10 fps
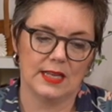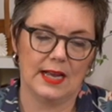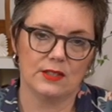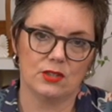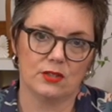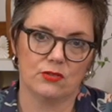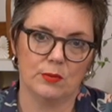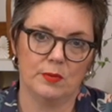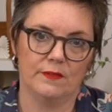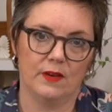attach your
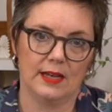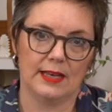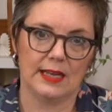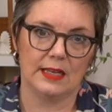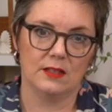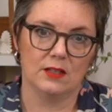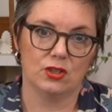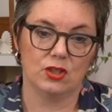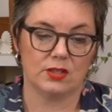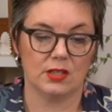strip of violine
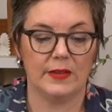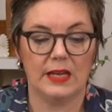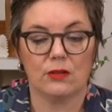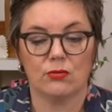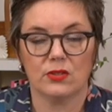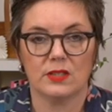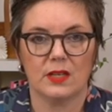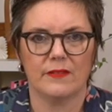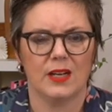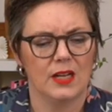just so that it crosses
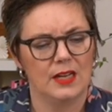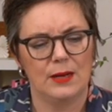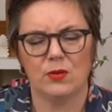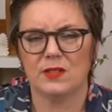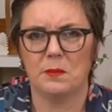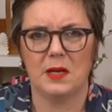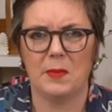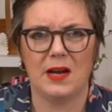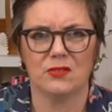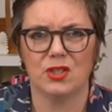over. It wants to be
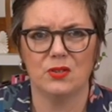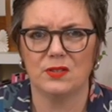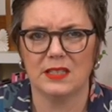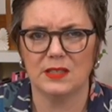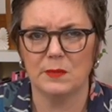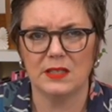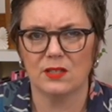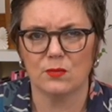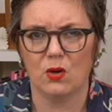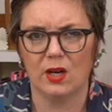about 2
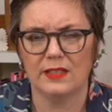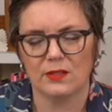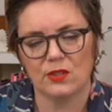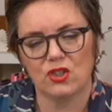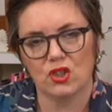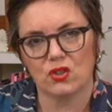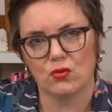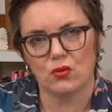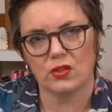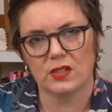centimetres wide, so it's just
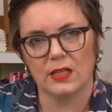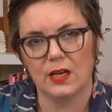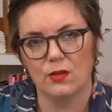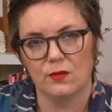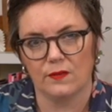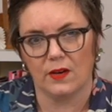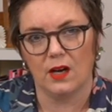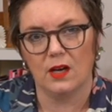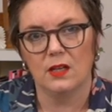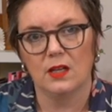crossing
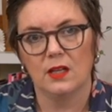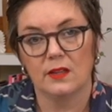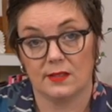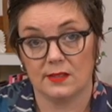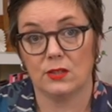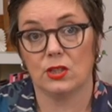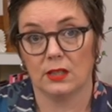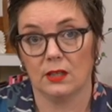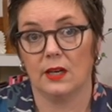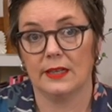over the
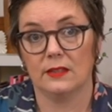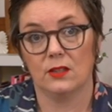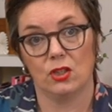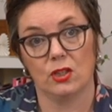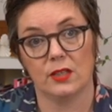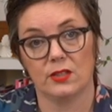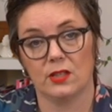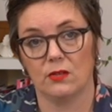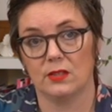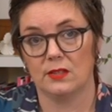stitching line that you're going to
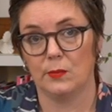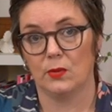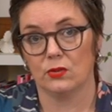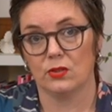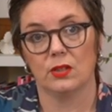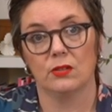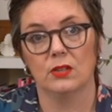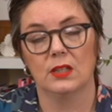sew your zip onto.